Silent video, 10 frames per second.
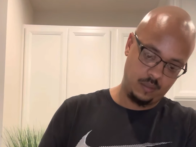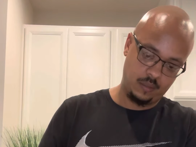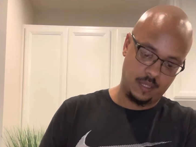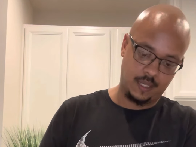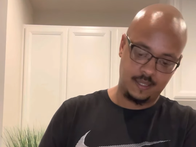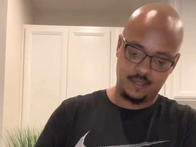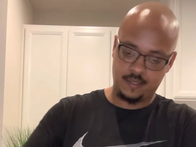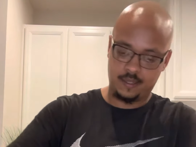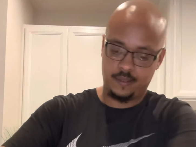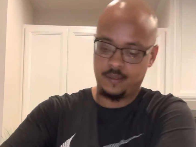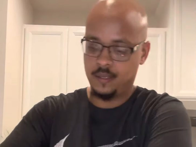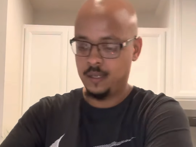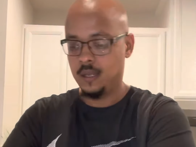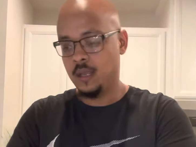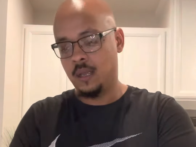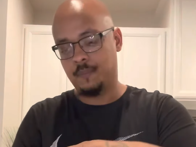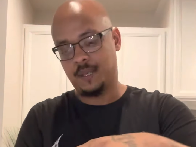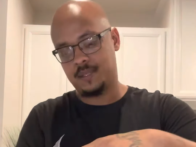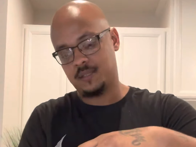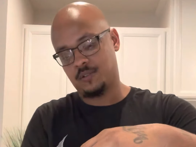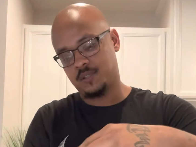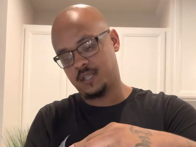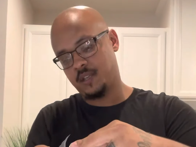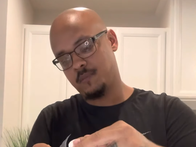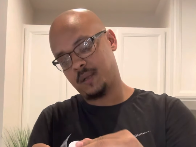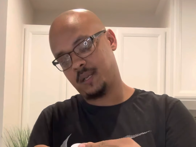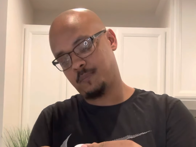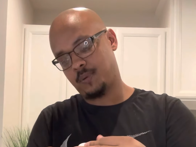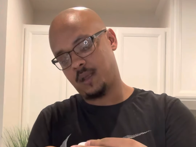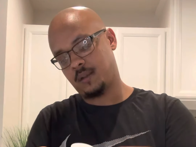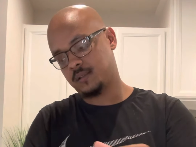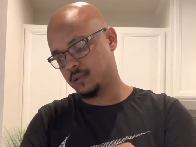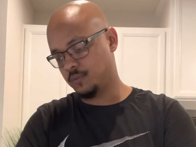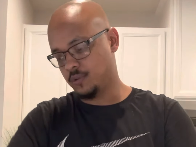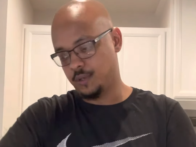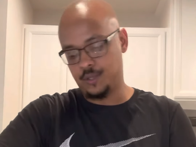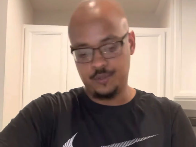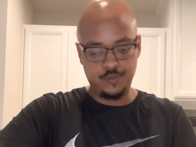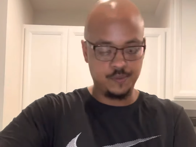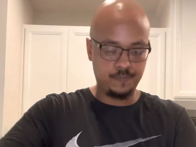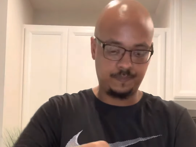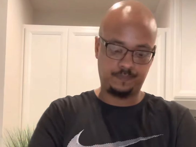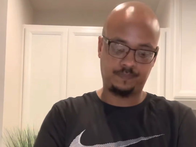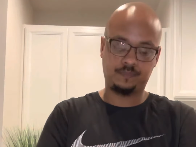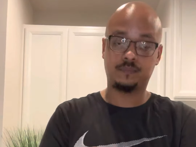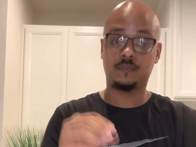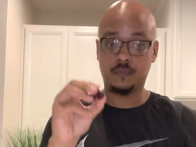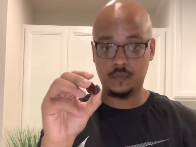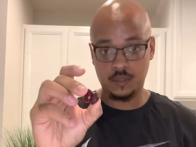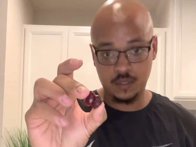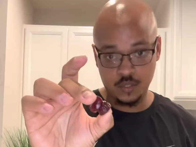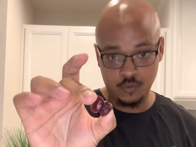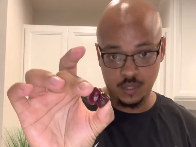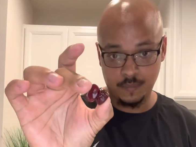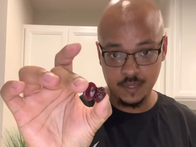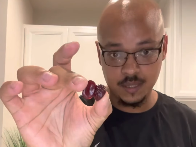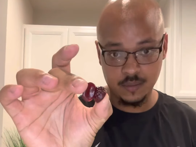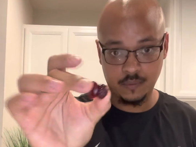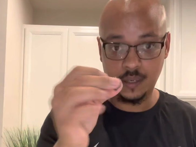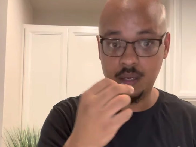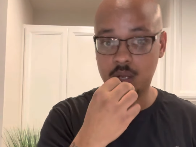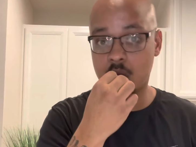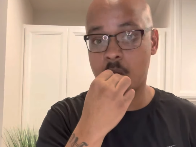Like I said, I'm not just gonna tell you about the products. I'm gonna use them. Two gummies right here.